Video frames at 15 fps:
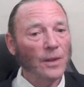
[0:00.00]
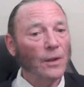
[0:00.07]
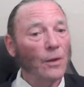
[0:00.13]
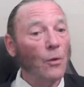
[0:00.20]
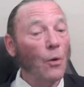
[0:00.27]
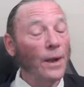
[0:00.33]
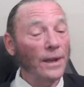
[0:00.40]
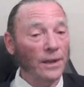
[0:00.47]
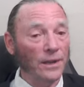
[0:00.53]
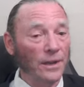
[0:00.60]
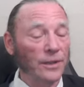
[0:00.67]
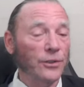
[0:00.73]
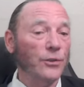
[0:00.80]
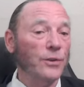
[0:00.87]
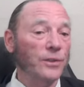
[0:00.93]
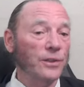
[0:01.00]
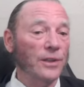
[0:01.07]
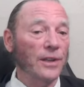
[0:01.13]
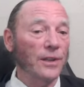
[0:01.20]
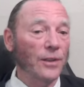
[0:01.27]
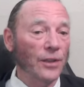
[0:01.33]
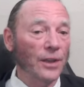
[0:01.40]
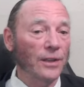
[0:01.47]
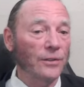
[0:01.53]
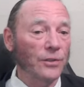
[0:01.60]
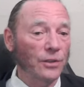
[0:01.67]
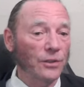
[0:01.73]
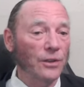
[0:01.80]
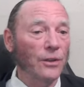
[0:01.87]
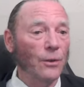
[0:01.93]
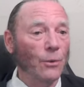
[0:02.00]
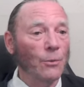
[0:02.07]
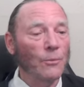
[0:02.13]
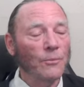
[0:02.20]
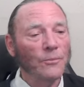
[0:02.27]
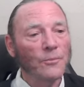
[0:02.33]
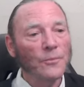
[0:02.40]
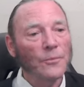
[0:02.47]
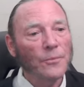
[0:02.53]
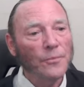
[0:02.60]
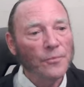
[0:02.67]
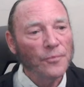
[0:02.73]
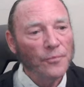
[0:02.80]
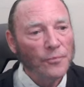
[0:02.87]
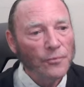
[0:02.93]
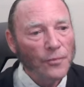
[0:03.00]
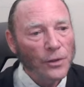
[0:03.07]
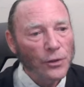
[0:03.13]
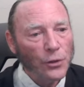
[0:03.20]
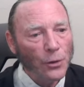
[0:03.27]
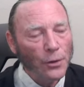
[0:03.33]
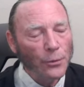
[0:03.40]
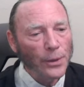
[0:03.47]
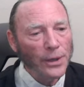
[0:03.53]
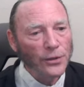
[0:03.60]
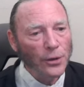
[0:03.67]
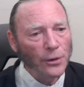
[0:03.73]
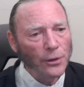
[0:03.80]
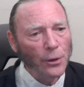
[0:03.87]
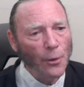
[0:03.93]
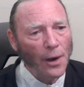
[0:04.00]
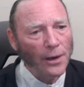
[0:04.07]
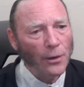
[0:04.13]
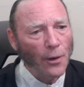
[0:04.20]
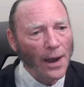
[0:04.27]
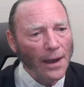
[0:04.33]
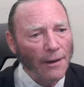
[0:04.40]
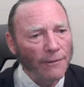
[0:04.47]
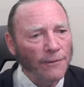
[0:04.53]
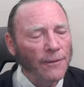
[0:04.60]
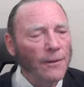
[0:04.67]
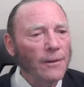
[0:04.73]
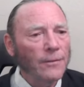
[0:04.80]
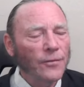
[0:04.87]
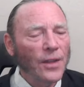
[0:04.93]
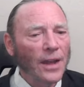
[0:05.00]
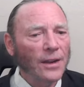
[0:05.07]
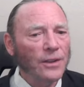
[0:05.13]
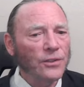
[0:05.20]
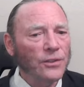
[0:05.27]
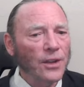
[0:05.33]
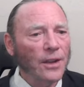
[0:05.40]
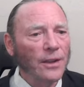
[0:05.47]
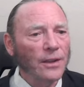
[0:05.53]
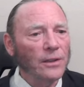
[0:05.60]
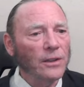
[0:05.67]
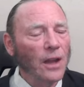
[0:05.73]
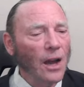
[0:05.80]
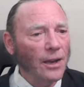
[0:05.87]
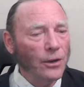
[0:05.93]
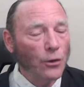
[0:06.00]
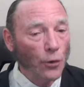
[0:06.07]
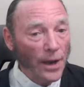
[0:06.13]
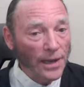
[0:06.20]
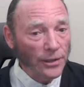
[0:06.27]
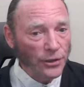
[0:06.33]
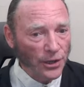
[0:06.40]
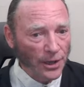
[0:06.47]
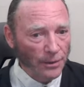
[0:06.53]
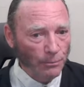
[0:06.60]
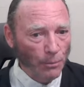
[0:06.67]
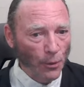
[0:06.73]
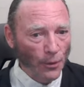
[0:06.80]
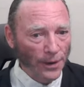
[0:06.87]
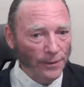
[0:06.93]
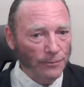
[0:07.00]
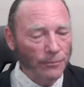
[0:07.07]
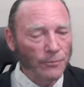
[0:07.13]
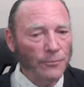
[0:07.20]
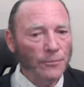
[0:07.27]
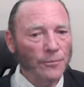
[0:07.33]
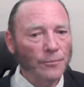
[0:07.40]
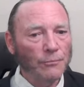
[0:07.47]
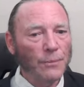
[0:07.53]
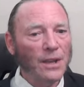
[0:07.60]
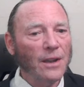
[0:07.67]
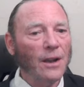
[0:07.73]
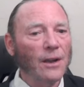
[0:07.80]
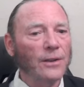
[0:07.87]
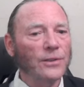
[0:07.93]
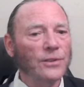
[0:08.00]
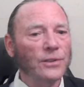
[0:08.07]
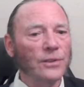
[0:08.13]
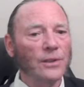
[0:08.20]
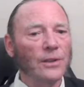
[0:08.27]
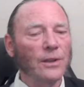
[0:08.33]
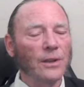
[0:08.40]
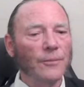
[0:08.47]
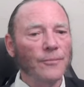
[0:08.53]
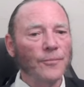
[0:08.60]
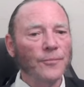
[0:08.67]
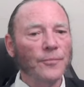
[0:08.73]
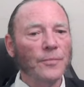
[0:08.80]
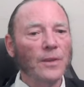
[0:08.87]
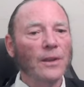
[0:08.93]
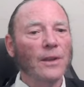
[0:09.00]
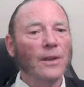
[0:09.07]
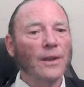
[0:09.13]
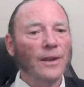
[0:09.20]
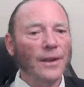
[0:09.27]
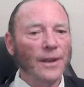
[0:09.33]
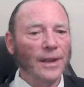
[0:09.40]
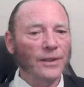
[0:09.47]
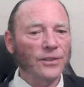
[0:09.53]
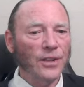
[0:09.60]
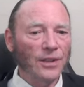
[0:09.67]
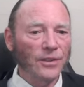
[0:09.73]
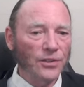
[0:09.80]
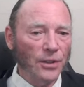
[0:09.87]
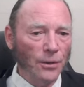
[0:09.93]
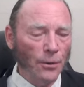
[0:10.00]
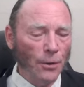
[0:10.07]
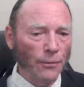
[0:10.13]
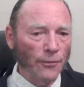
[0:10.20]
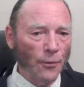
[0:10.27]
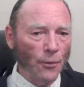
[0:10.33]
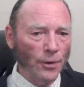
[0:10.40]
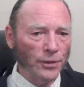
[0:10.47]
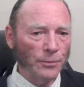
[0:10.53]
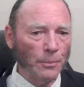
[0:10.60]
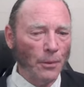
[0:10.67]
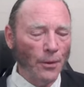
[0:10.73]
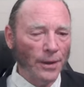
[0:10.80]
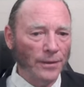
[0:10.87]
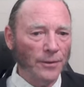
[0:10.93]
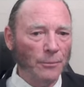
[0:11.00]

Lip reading: Quite an interesting thing to do. So to return to our graph, that is a Lagrangian point, because it's a zero force point.